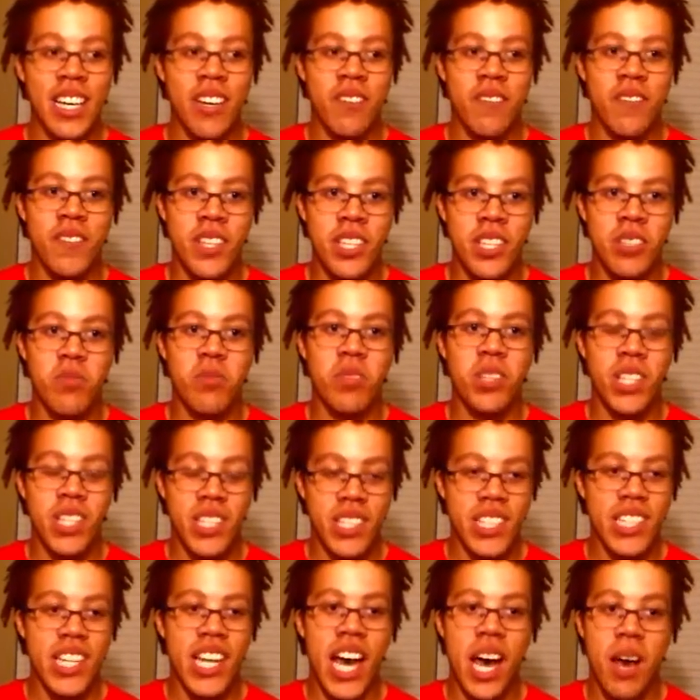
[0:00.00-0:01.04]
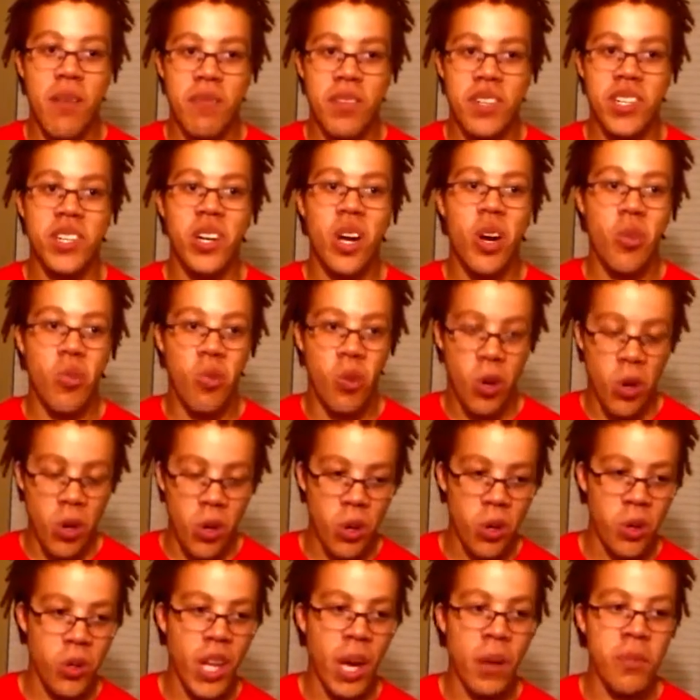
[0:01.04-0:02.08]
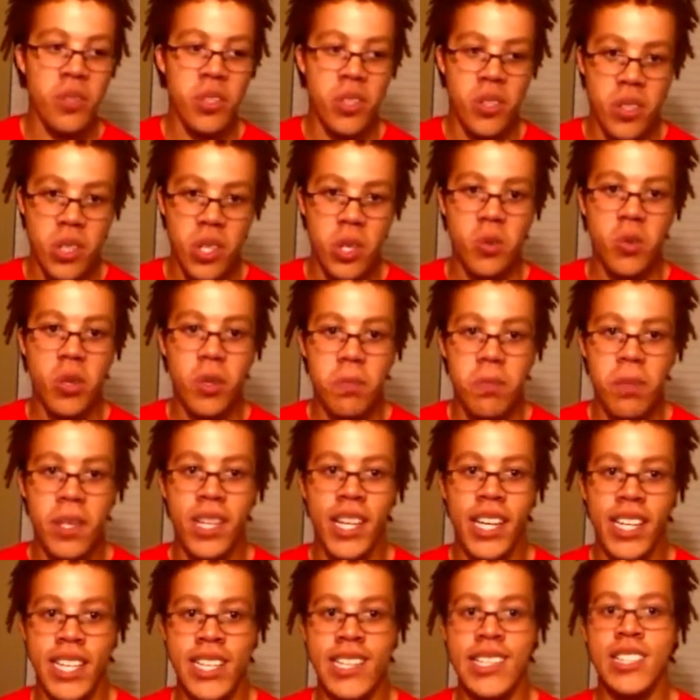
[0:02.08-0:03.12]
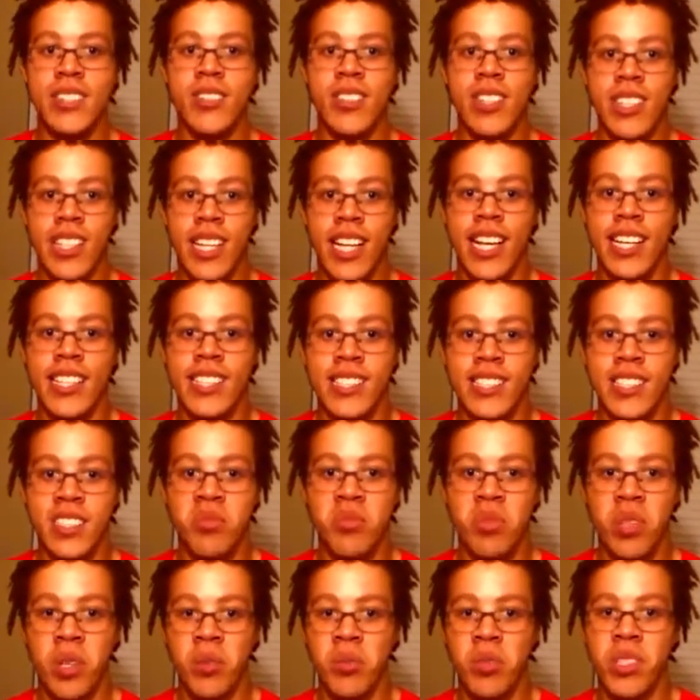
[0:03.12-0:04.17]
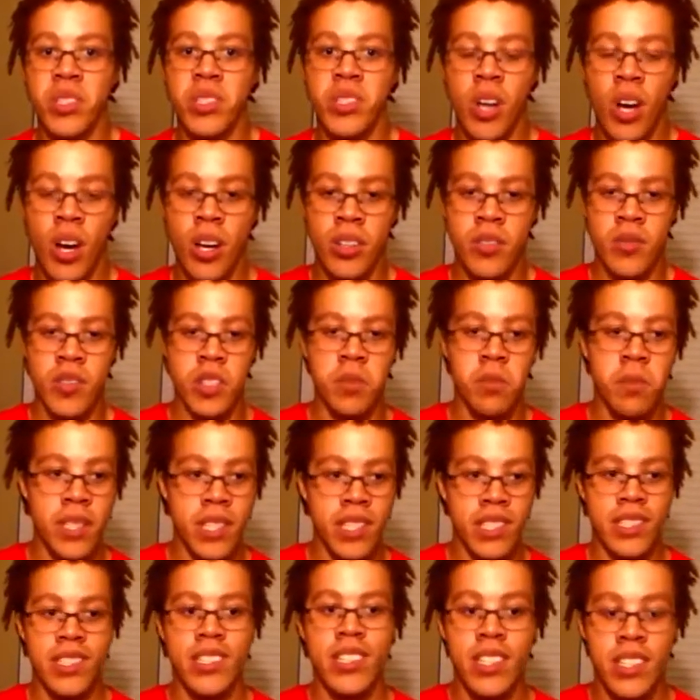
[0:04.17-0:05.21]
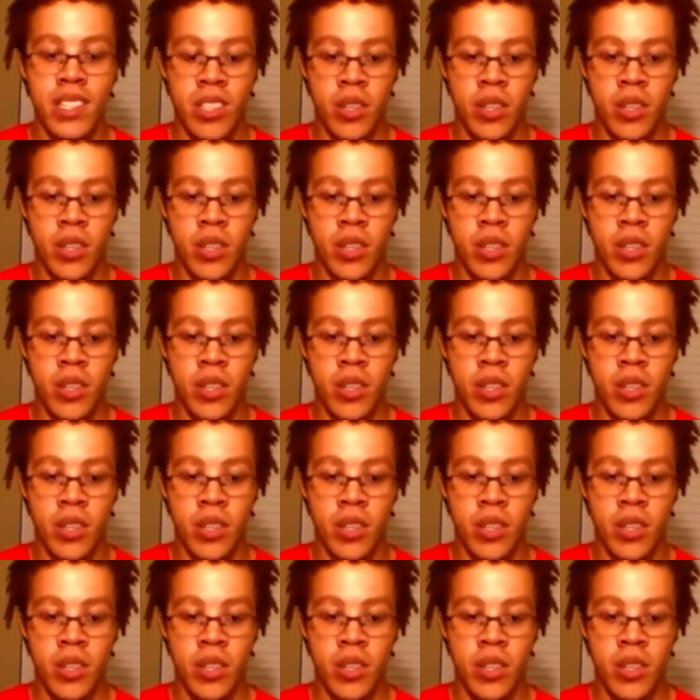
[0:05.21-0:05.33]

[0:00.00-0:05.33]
if this really did happen in our world, I'm sure there would be, like, history classes where we spend